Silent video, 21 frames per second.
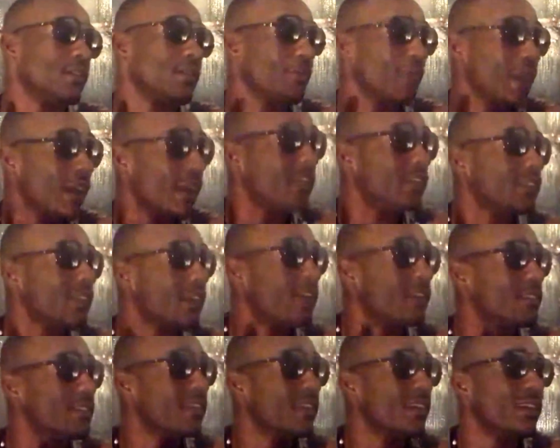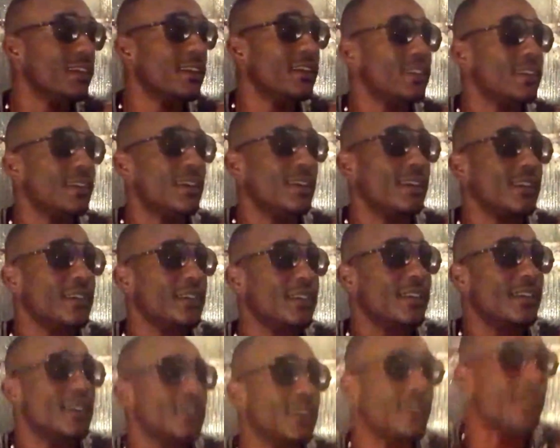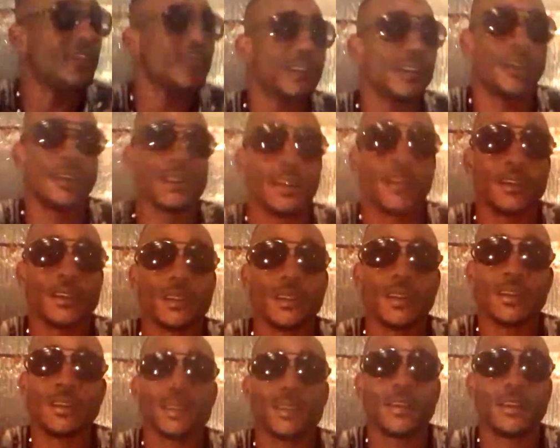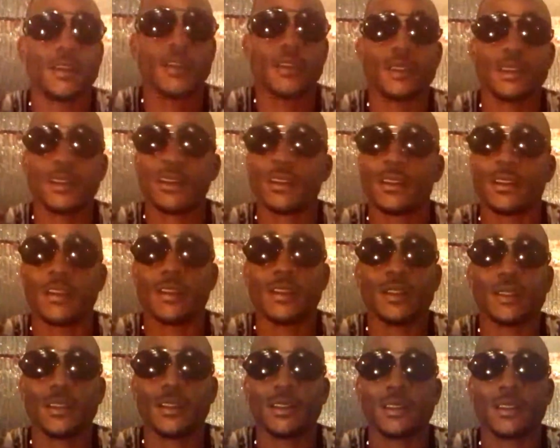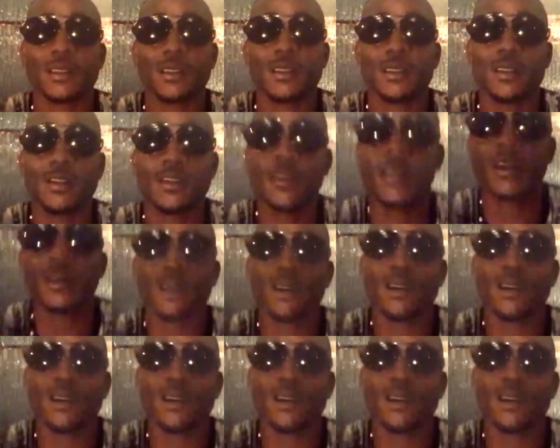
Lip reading: How was that a level? Time out. We're not going to even let you slide. No.